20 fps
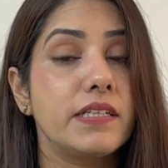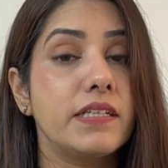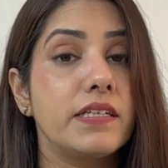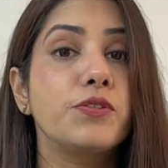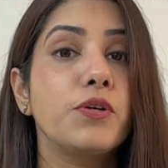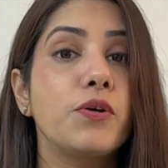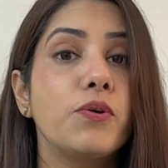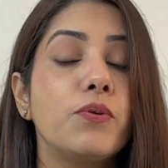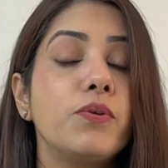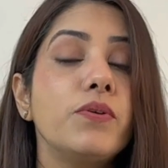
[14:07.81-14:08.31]

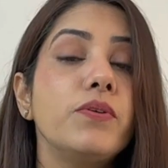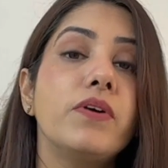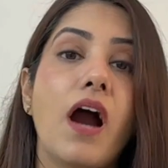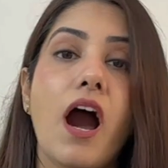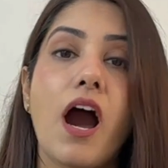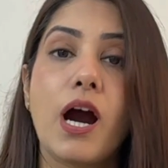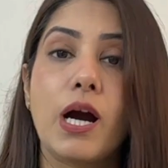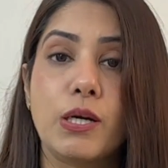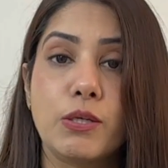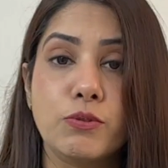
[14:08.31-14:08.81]
to
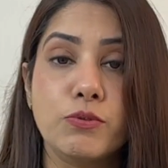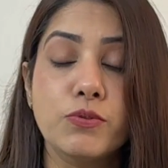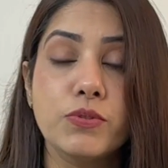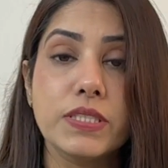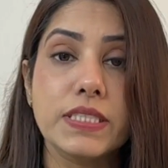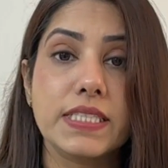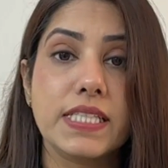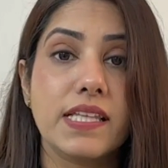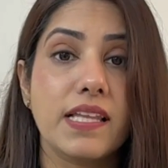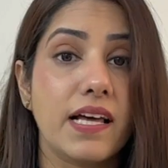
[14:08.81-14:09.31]

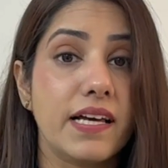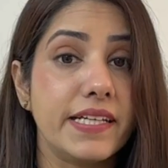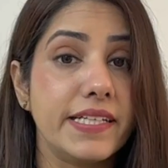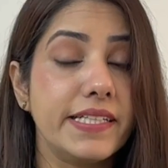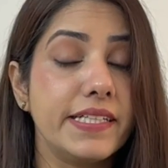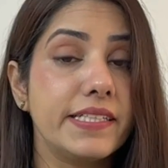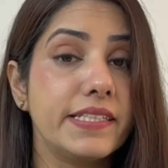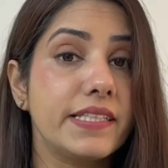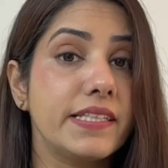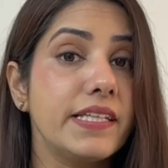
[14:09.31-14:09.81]
house
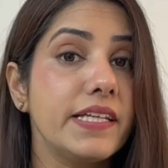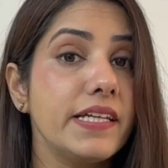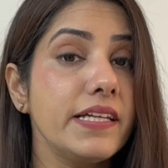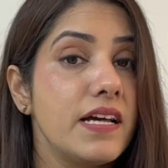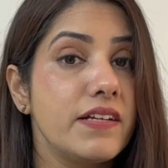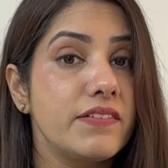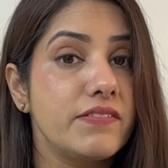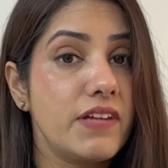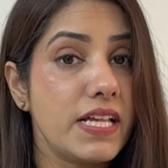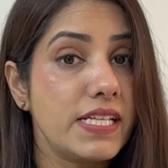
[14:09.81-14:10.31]
like the
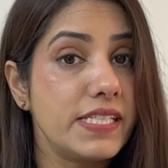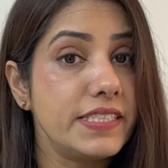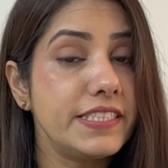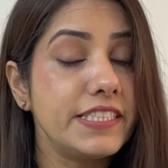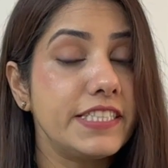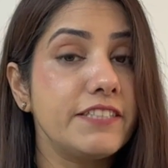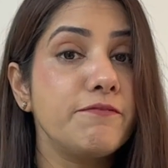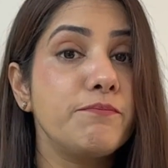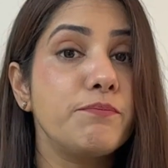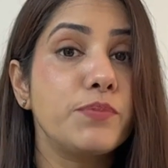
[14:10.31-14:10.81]

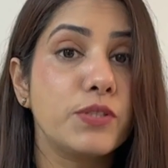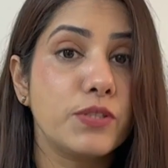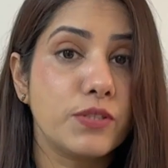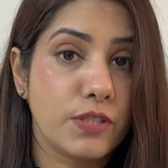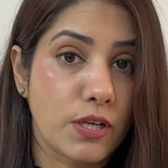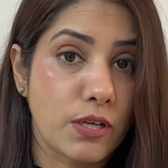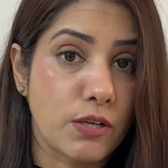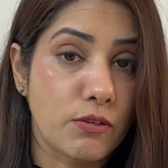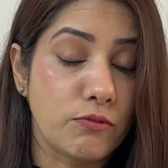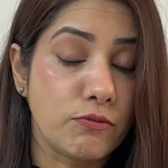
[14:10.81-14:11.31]
relative
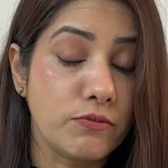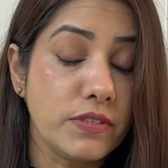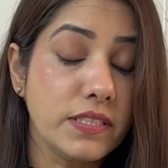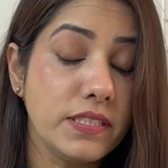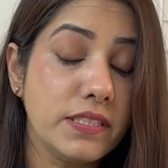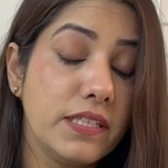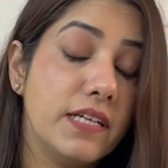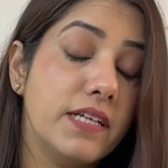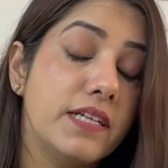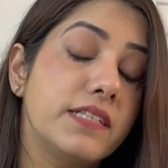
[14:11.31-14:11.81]
pronoun,